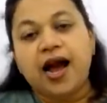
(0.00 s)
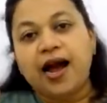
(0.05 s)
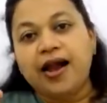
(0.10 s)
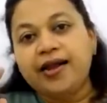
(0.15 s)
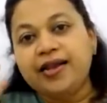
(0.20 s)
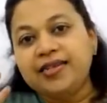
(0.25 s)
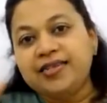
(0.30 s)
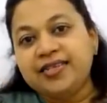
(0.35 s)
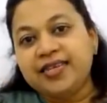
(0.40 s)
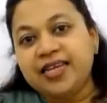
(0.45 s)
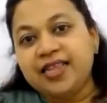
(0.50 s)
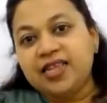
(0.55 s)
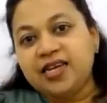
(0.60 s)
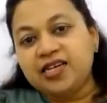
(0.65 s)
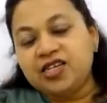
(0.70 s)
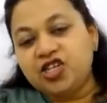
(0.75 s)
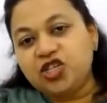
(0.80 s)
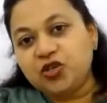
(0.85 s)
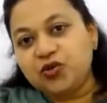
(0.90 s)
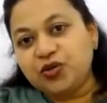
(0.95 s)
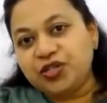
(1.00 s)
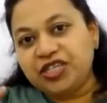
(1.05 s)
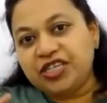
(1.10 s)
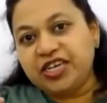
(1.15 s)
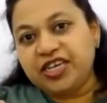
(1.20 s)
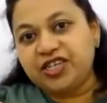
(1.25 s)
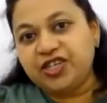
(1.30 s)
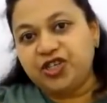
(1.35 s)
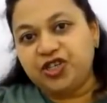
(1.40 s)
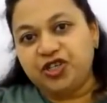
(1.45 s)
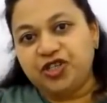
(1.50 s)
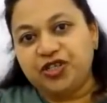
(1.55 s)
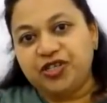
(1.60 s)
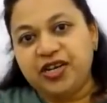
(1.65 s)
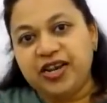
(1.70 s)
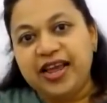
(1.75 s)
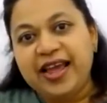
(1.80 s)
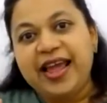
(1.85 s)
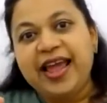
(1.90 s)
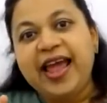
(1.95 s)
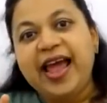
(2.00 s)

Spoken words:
understand the association